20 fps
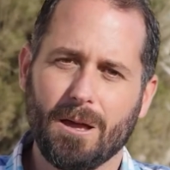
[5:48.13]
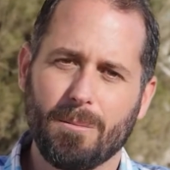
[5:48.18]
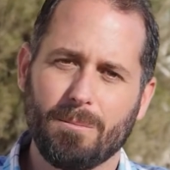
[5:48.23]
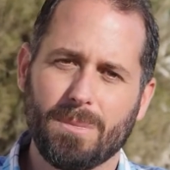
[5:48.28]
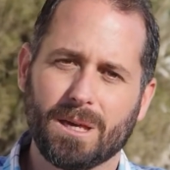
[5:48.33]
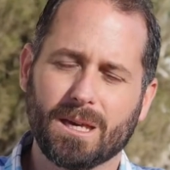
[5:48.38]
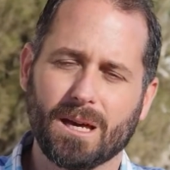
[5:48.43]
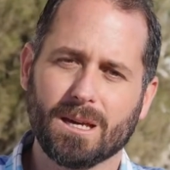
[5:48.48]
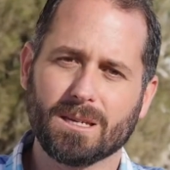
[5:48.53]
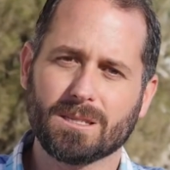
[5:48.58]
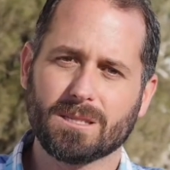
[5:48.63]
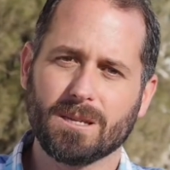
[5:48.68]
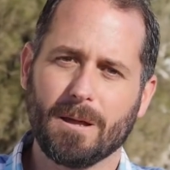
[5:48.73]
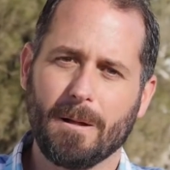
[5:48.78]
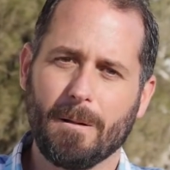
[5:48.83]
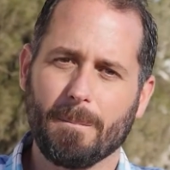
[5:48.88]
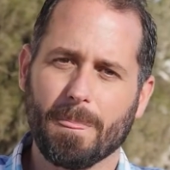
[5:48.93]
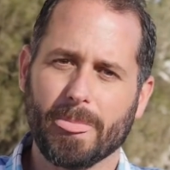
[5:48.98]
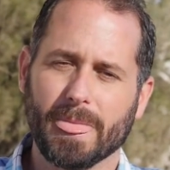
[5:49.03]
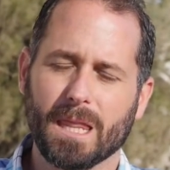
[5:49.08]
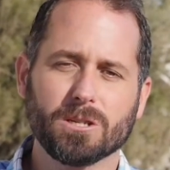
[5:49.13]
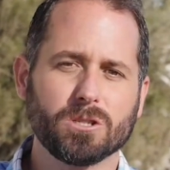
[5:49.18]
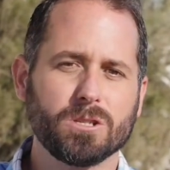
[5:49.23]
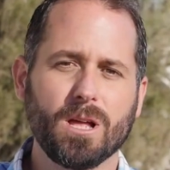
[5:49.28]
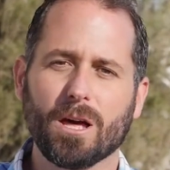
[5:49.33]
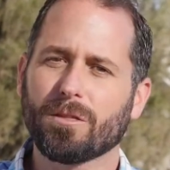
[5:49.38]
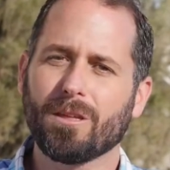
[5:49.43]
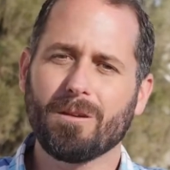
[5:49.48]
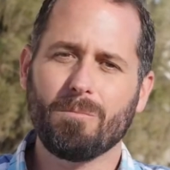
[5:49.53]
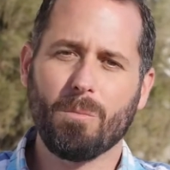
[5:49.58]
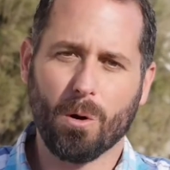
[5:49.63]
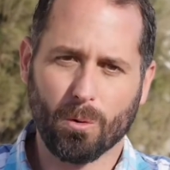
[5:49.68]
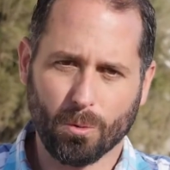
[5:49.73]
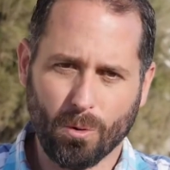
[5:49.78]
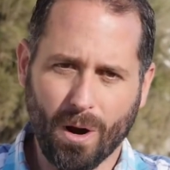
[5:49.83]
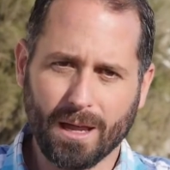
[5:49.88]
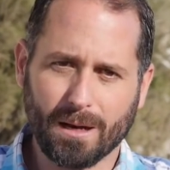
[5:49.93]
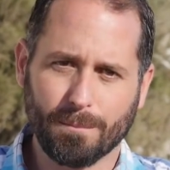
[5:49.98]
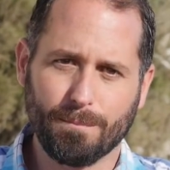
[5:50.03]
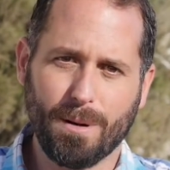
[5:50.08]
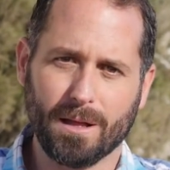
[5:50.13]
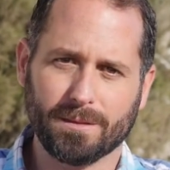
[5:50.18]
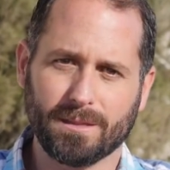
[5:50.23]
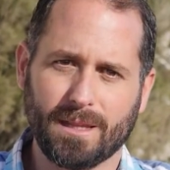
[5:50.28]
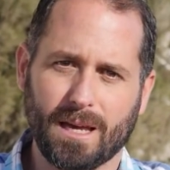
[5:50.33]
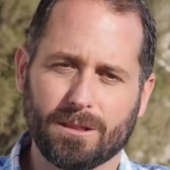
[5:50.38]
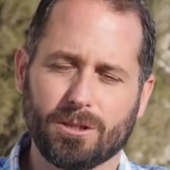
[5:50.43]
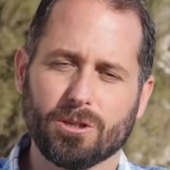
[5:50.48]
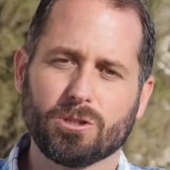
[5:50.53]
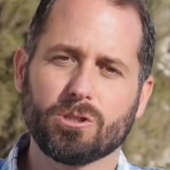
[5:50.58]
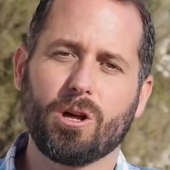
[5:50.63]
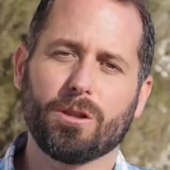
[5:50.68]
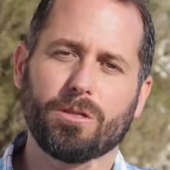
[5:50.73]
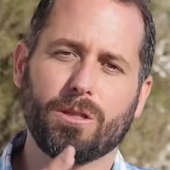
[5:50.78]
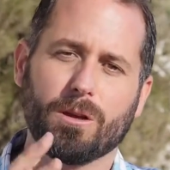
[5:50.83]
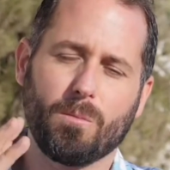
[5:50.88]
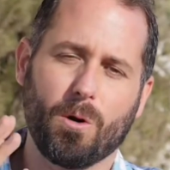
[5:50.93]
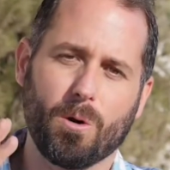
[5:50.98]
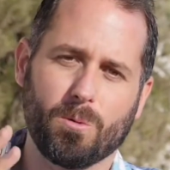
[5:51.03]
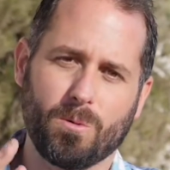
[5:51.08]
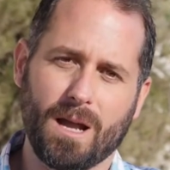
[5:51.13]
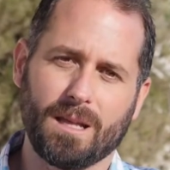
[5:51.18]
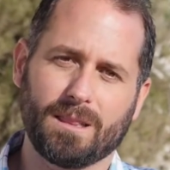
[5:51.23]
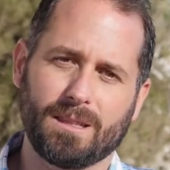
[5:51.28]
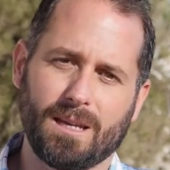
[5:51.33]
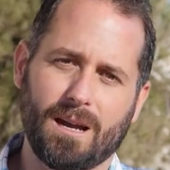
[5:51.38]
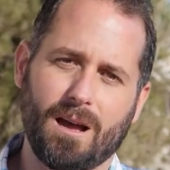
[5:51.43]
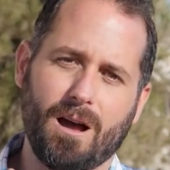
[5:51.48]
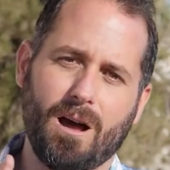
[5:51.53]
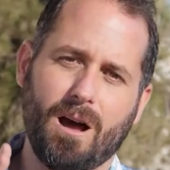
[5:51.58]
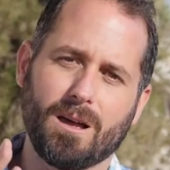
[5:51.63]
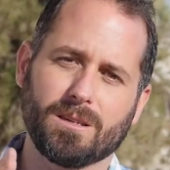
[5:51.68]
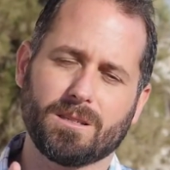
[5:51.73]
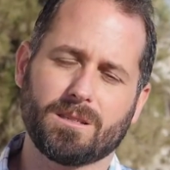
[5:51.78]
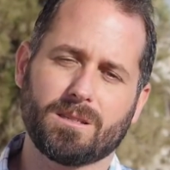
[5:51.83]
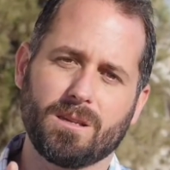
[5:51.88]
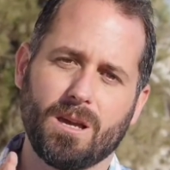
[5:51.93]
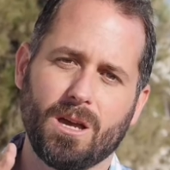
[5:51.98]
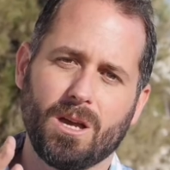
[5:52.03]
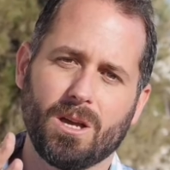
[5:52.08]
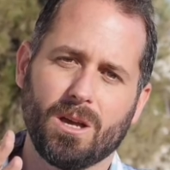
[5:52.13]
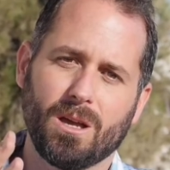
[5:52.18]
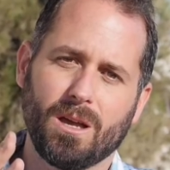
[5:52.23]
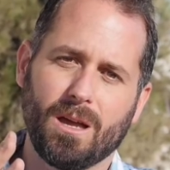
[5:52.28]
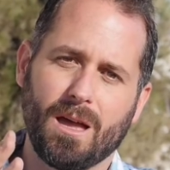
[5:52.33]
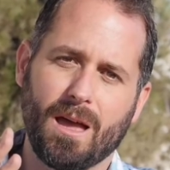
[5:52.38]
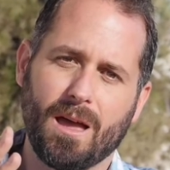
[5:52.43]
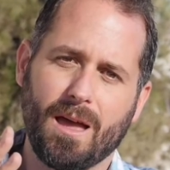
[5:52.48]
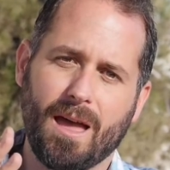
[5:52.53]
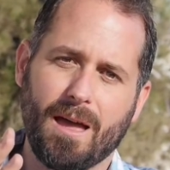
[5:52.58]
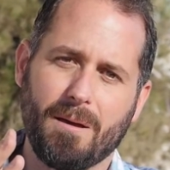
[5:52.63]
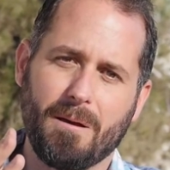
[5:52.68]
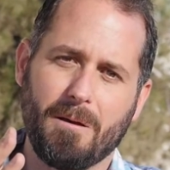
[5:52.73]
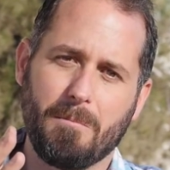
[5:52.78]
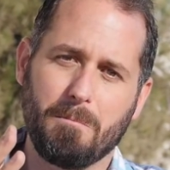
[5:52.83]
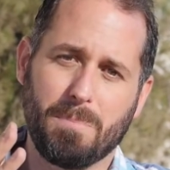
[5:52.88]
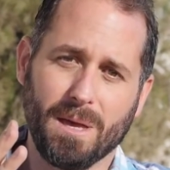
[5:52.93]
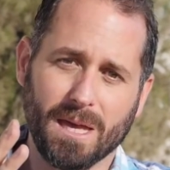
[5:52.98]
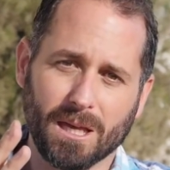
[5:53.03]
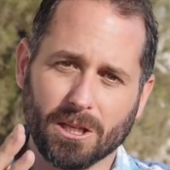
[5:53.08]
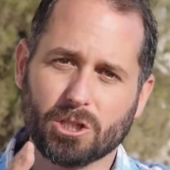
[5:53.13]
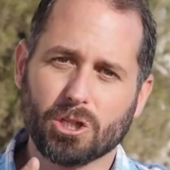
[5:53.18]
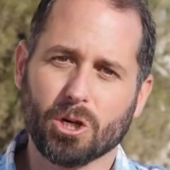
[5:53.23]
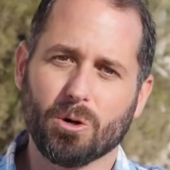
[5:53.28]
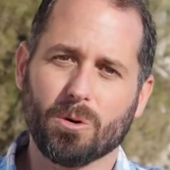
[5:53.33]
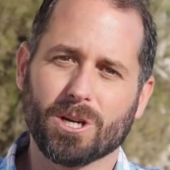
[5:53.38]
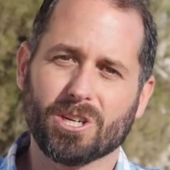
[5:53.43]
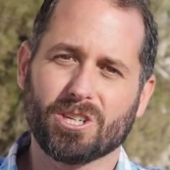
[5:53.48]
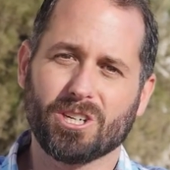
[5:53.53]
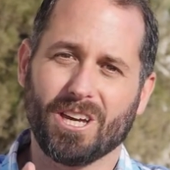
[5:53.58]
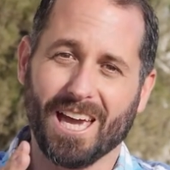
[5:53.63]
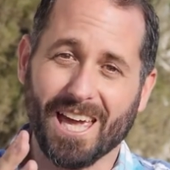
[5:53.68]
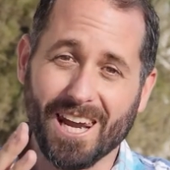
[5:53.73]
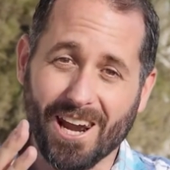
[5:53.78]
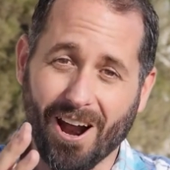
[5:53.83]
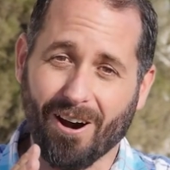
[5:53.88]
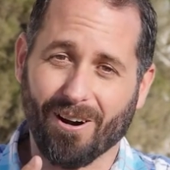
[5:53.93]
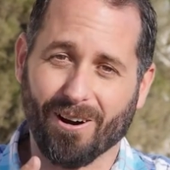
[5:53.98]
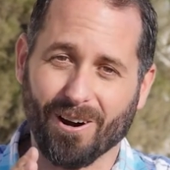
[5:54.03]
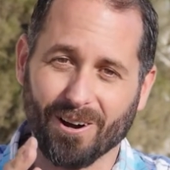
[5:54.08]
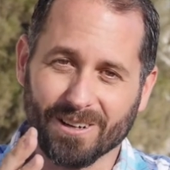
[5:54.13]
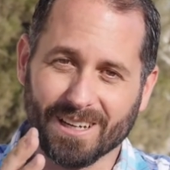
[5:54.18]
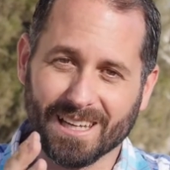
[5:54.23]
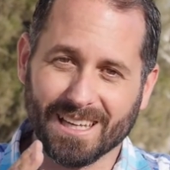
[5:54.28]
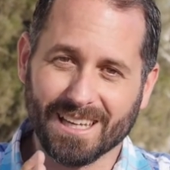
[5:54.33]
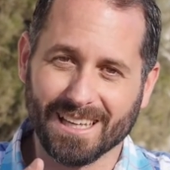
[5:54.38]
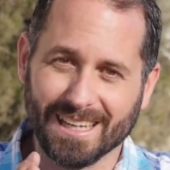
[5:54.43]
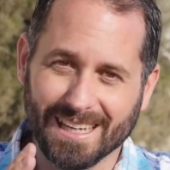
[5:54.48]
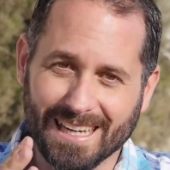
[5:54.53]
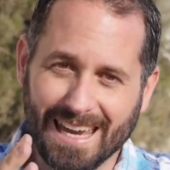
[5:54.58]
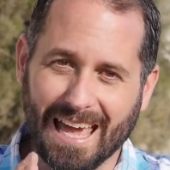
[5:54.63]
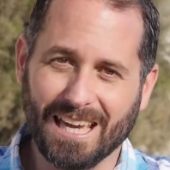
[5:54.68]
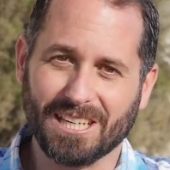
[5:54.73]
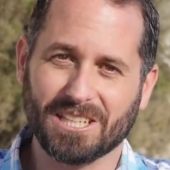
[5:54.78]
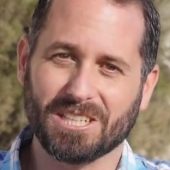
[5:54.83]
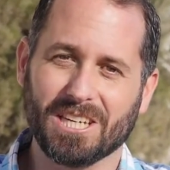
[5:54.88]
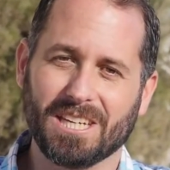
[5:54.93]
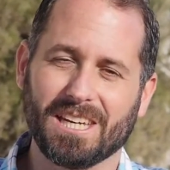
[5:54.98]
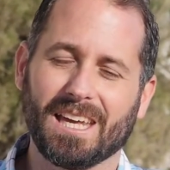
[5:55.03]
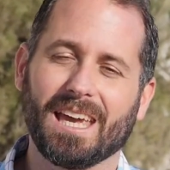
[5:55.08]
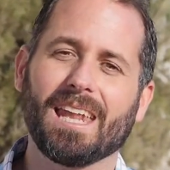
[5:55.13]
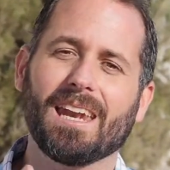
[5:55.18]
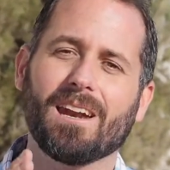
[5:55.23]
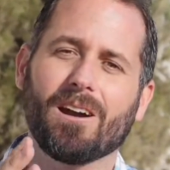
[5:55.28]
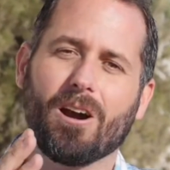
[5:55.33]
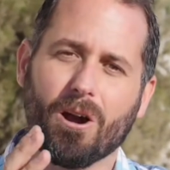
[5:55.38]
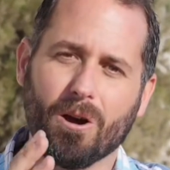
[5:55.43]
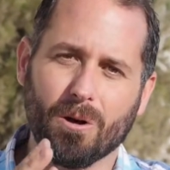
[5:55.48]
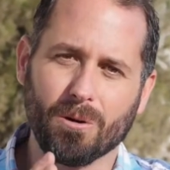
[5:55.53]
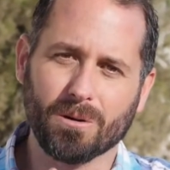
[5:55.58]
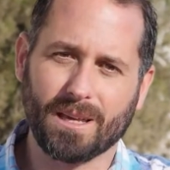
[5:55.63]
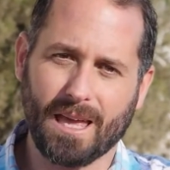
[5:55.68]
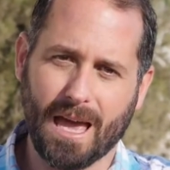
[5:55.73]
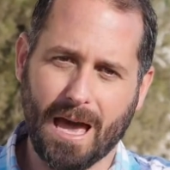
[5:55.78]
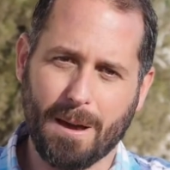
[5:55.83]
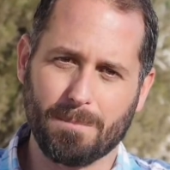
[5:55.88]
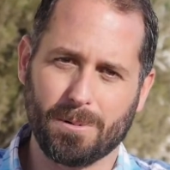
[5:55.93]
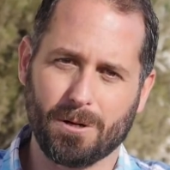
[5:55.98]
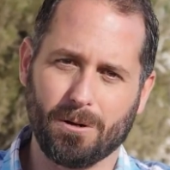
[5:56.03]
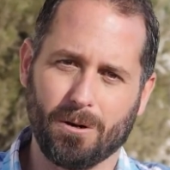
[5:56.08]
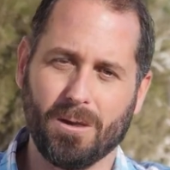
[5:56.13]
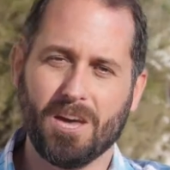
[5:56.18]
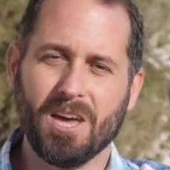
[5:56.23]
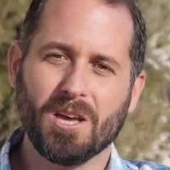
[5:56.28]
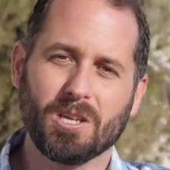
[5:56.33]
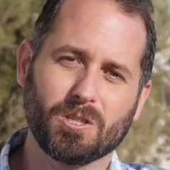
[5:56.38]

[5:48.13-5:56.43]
Because there's nothing more right about that. There's nothing more right than us being Jewish in our own nation and in our own capital.